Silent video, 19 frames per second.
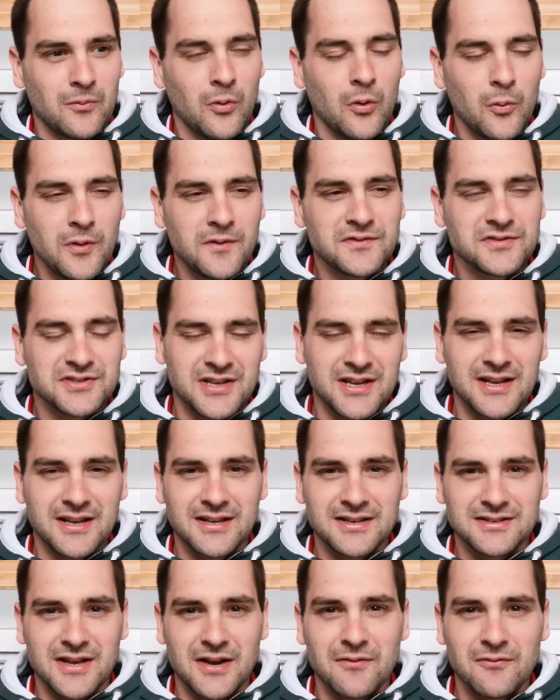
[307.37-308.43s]
what we've
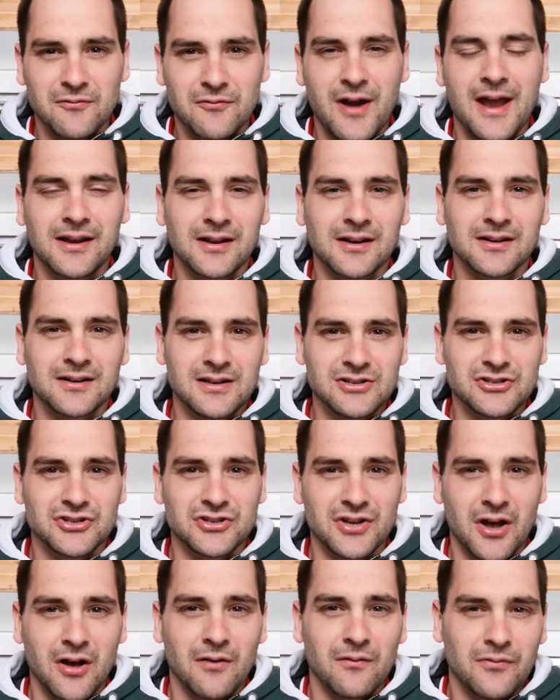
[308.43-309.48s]
seen is a
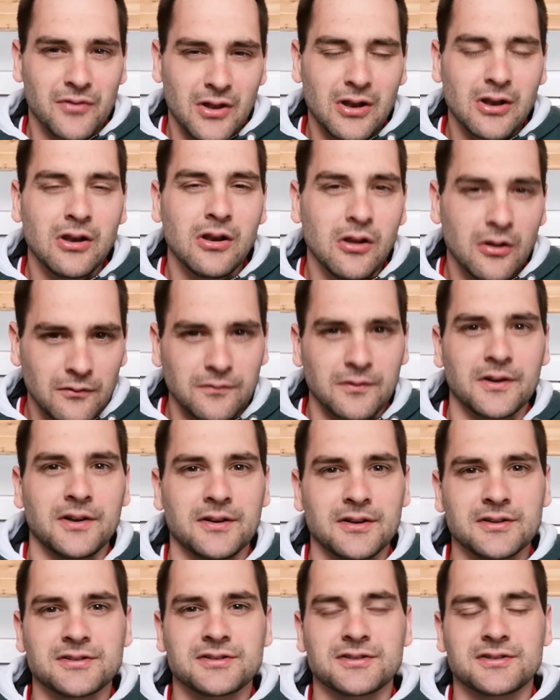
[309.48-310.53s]
recognition of the
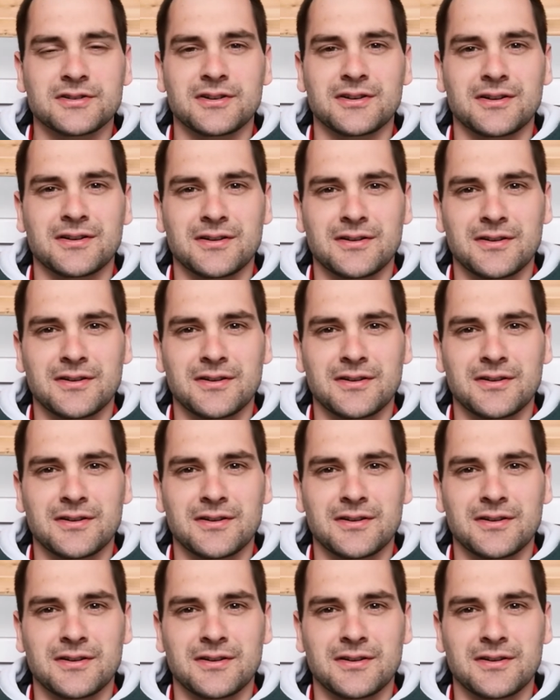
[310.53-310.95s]
loveliness